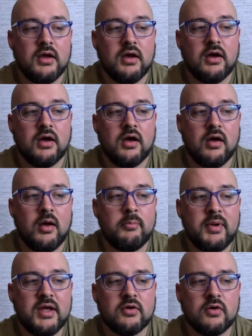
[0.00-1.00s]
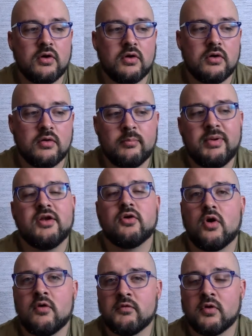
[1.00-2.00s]
a better
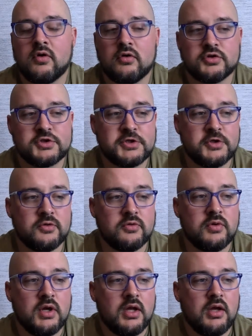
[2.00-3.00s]
overall shoe.